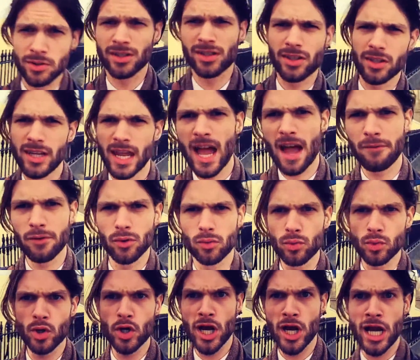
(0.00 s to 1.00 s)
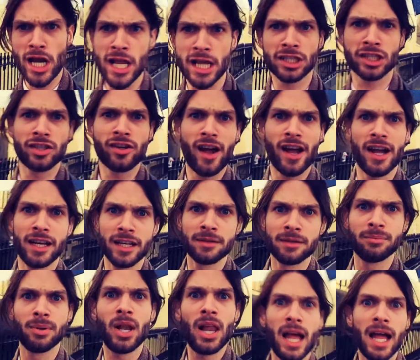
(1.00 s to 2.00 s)
gonna have a really exciting
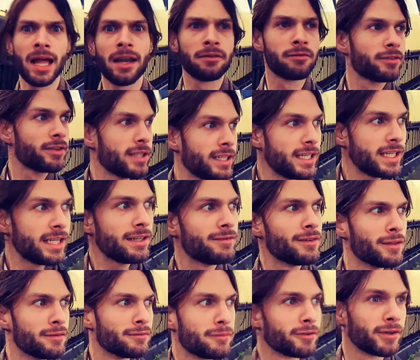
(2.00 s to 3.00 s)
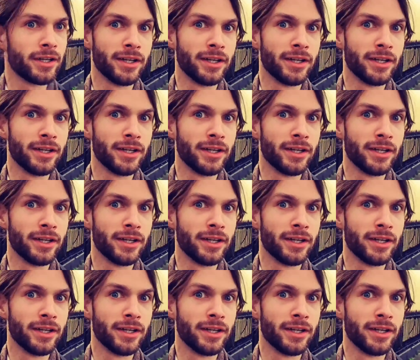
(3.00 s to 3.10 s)
plan for the evening for you